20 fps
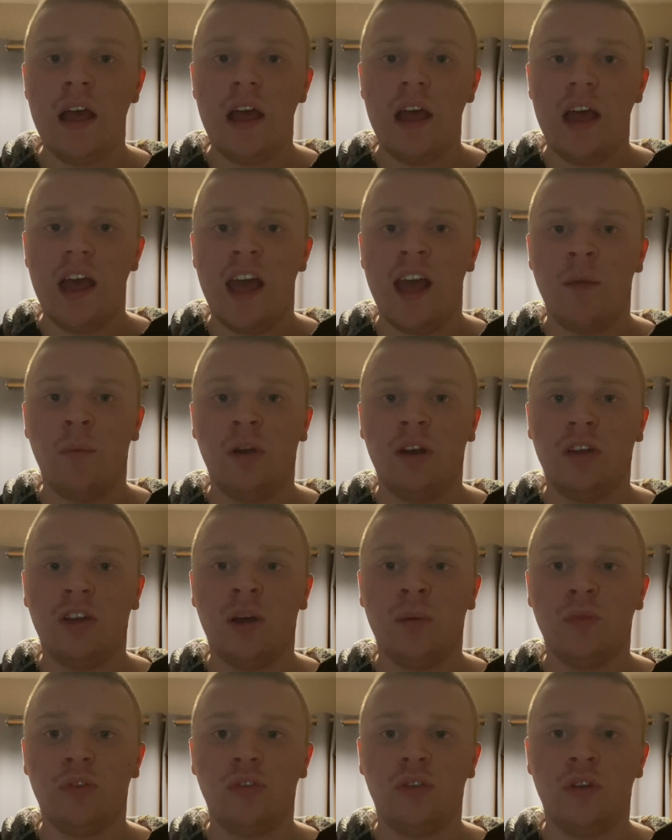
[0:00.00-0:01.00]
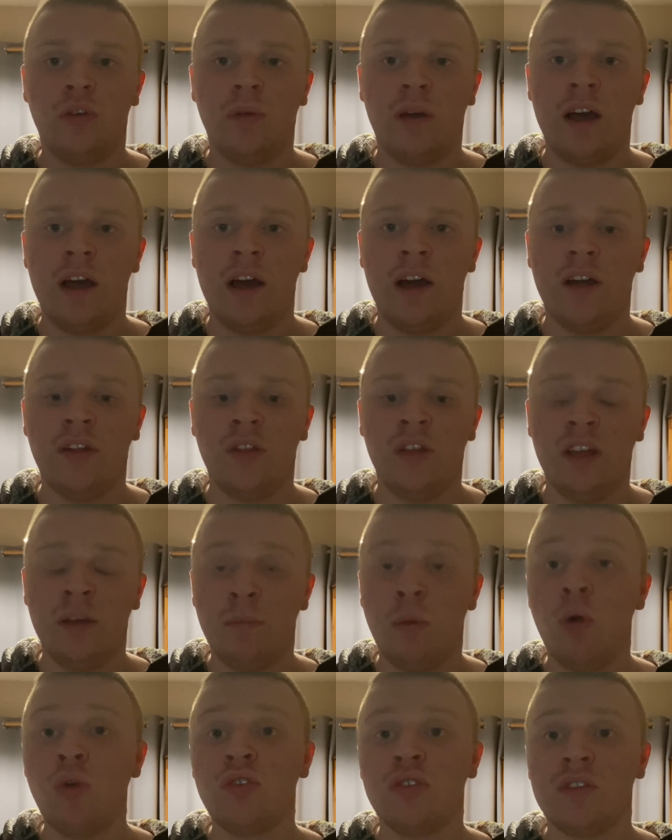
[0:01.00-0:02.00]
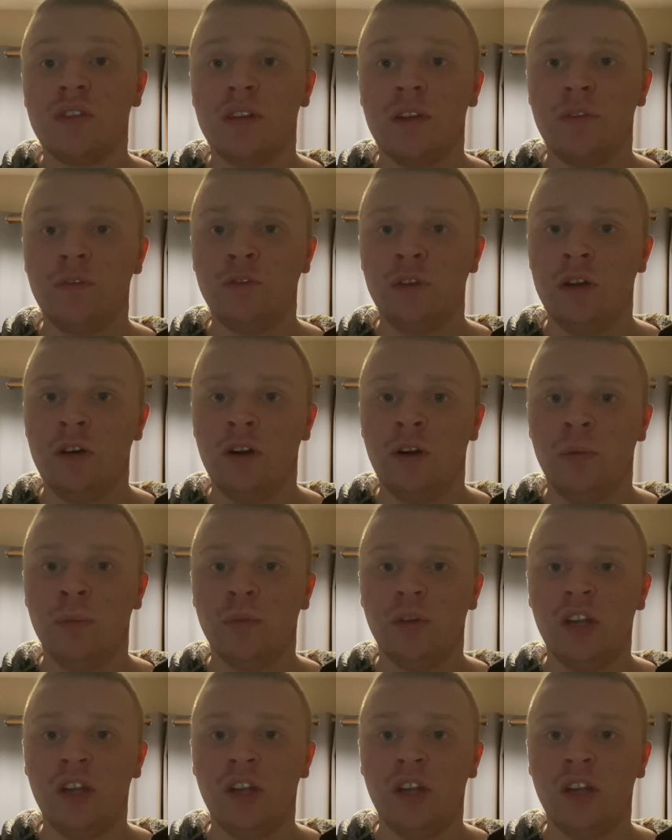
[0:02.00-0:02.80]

And when it comes to the emotions of the film,